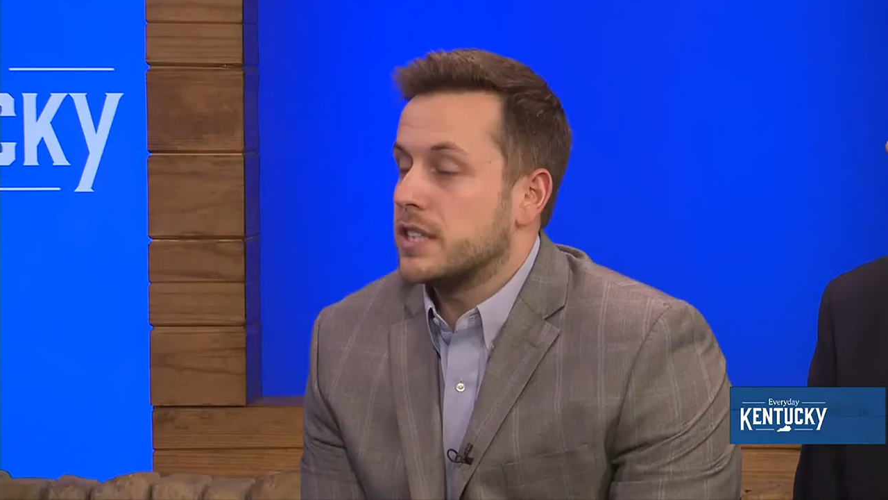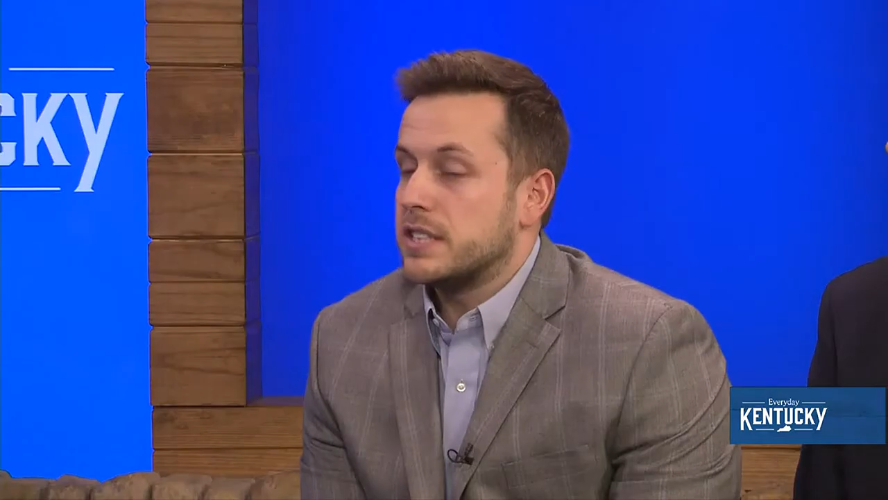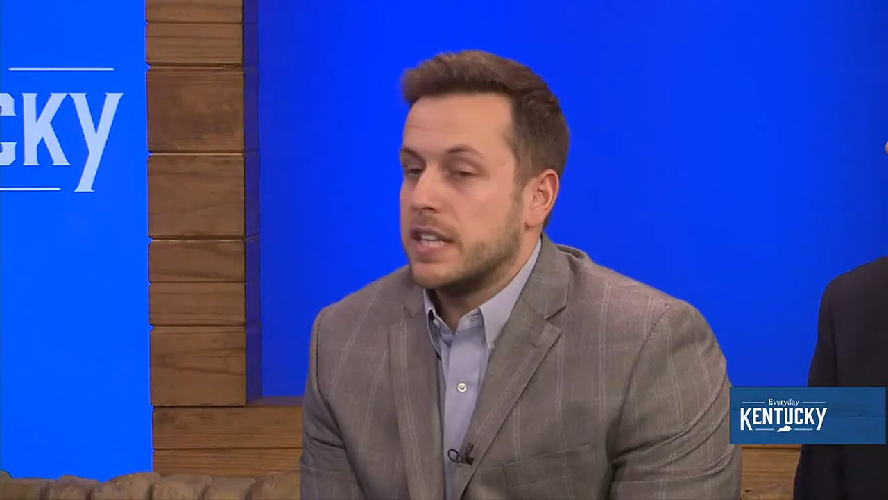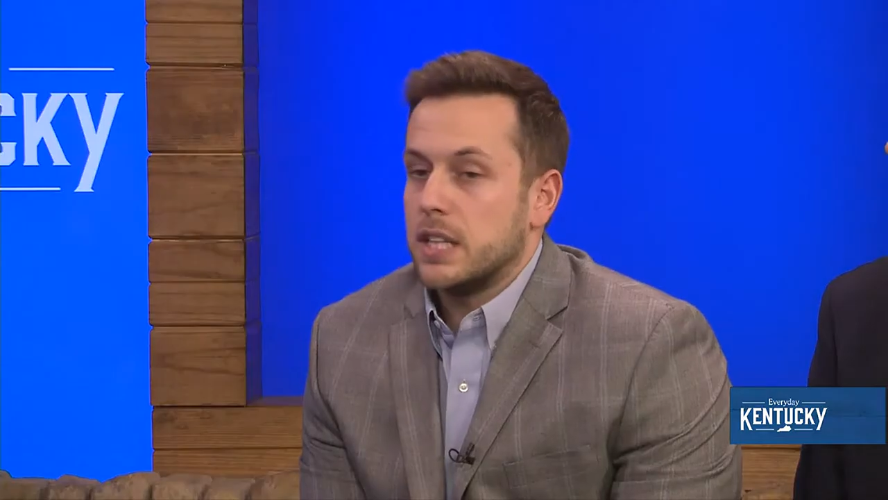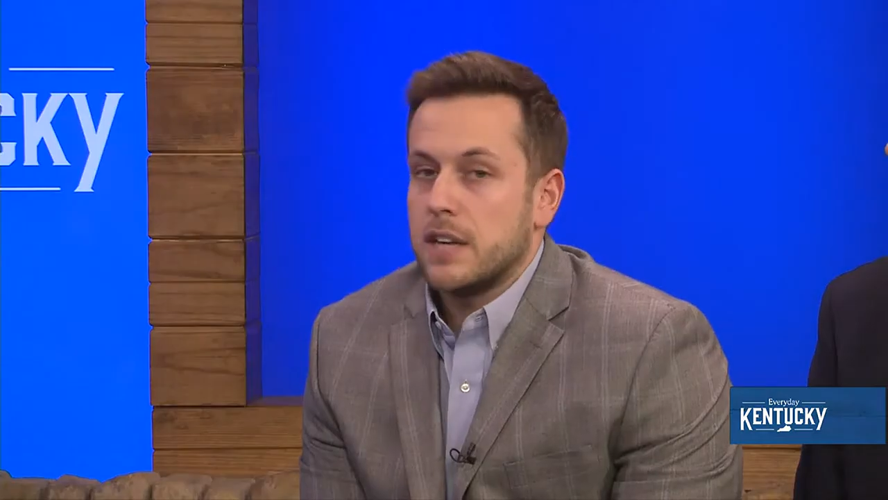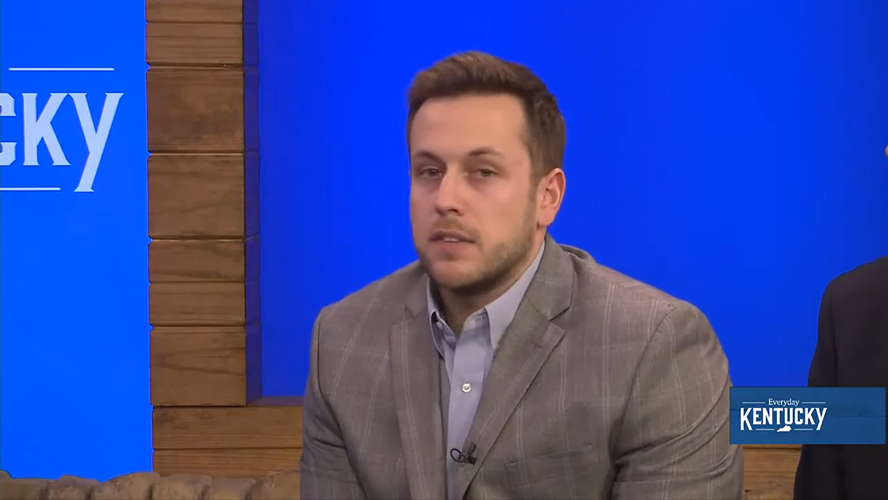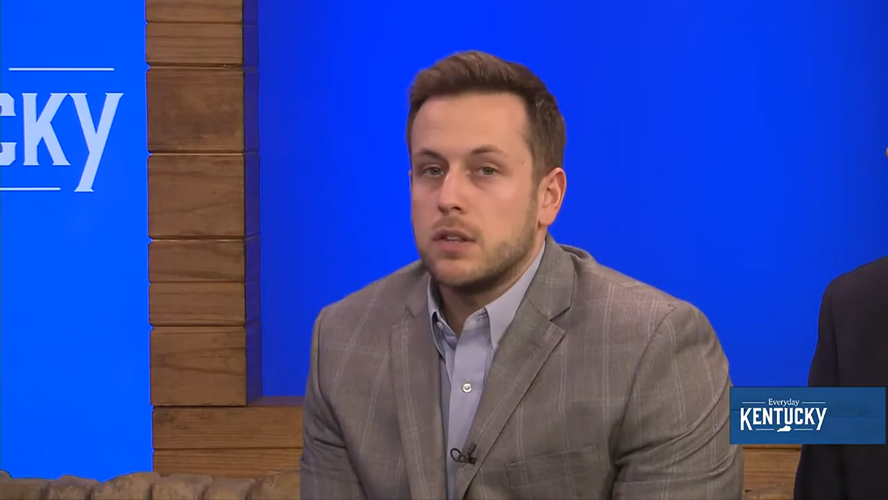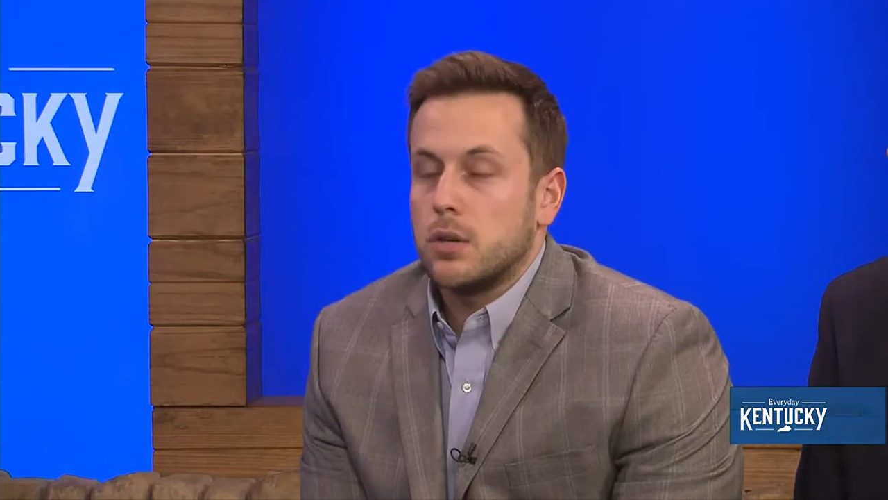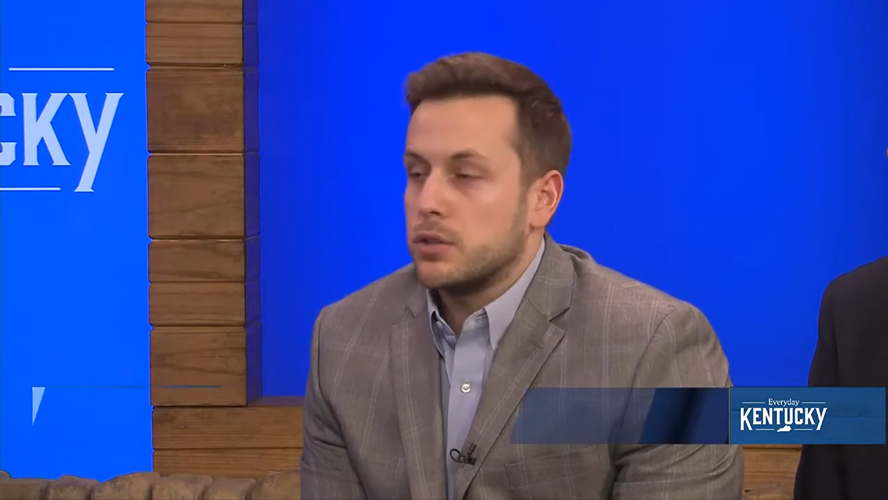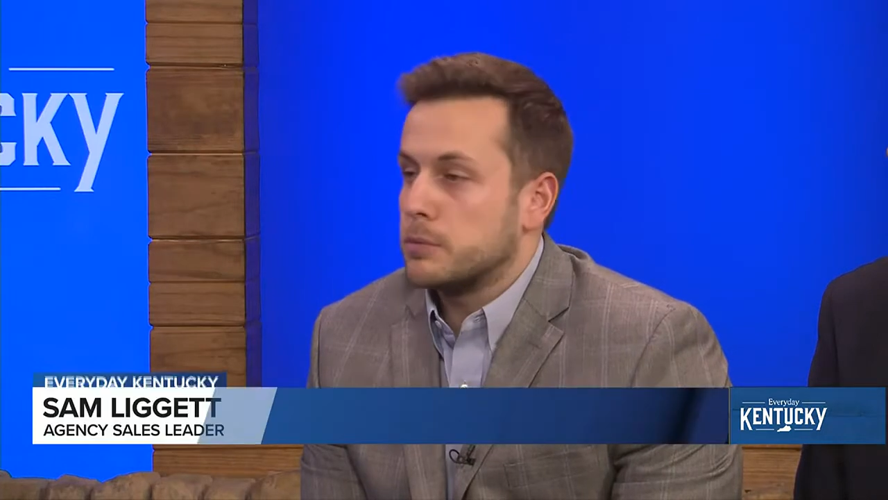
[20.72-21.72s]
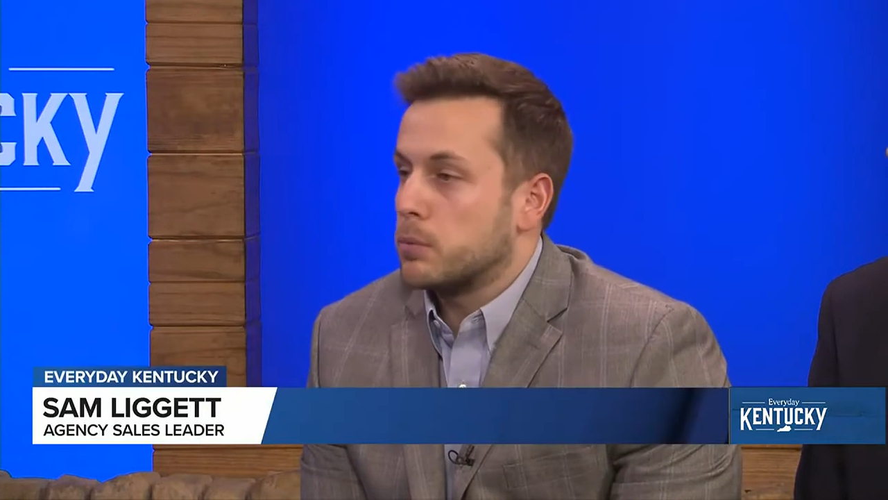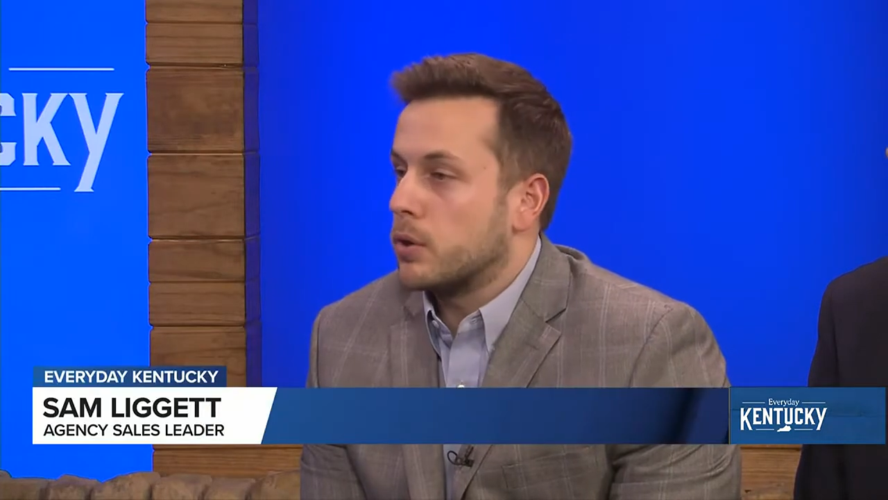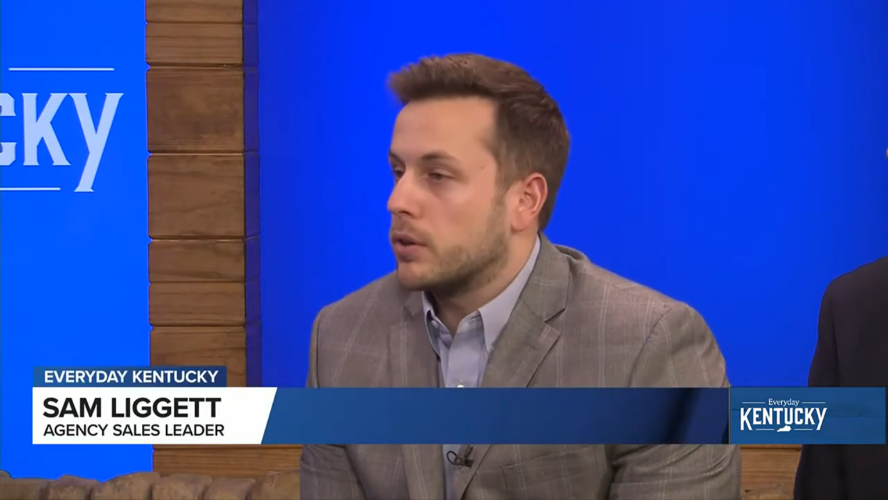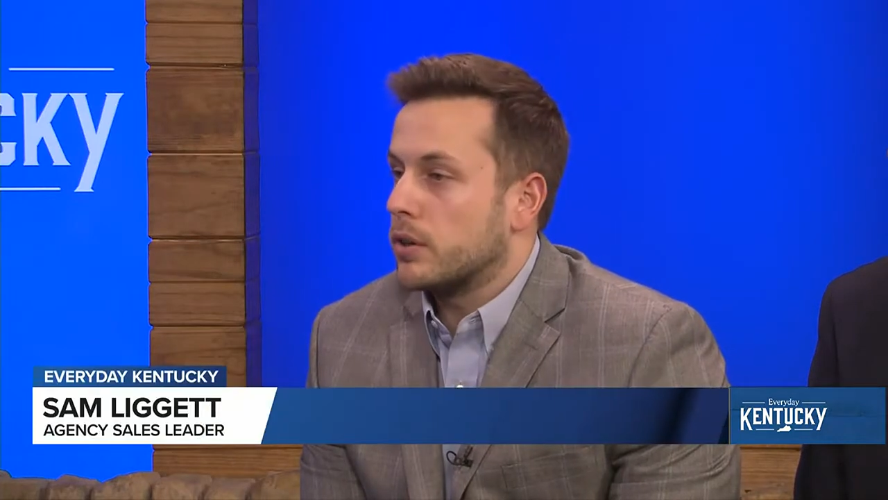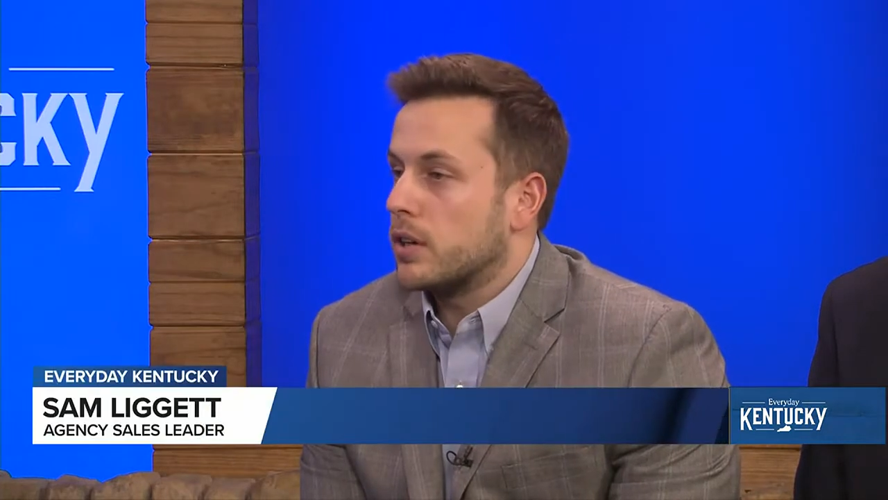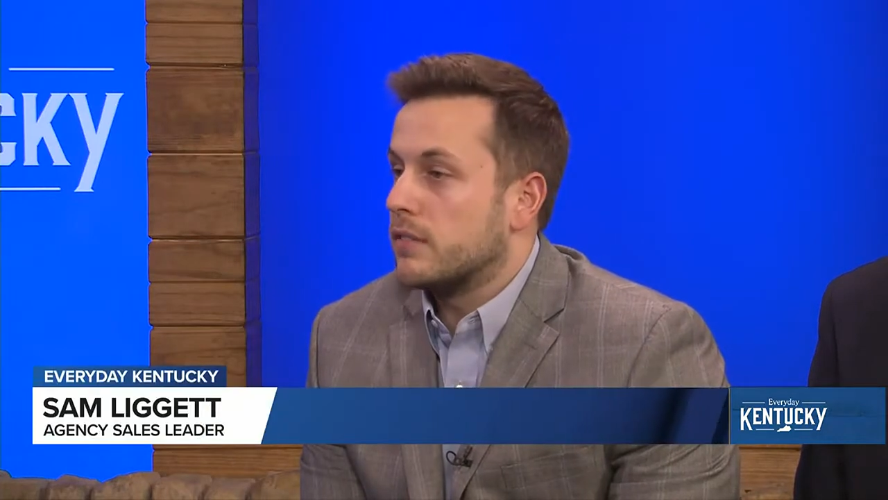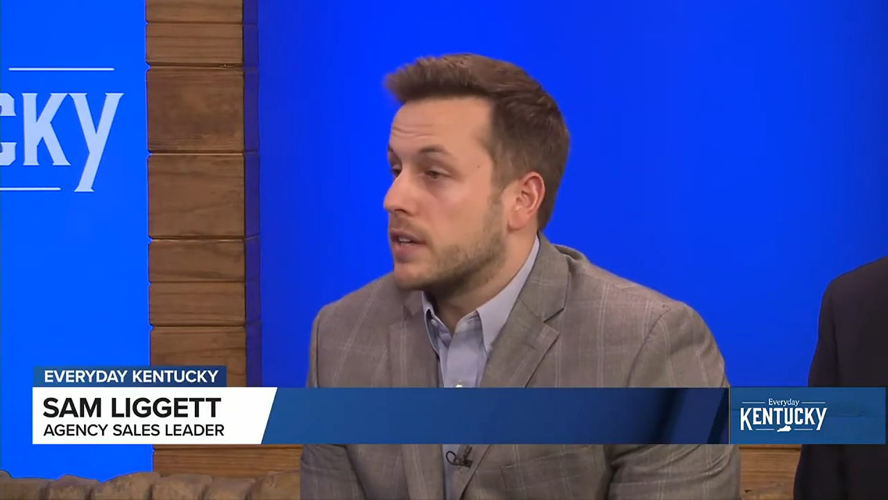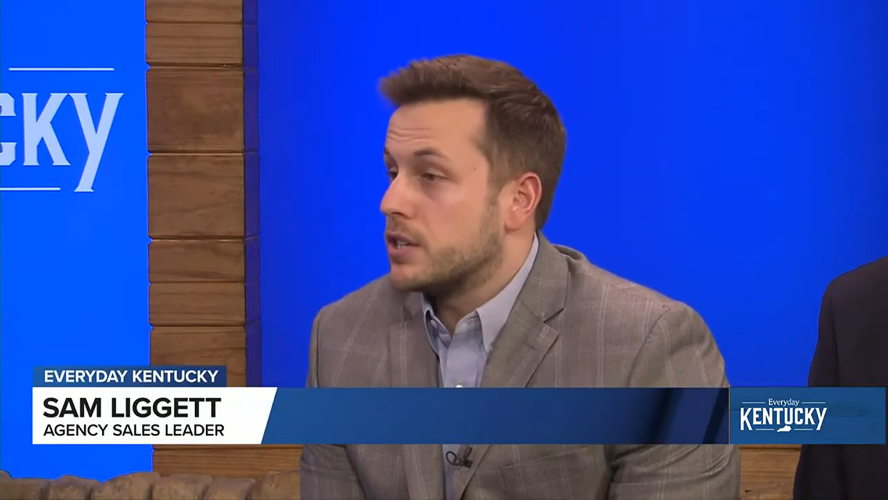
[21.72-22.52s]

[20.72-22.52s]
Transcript: is the 11th largest broker of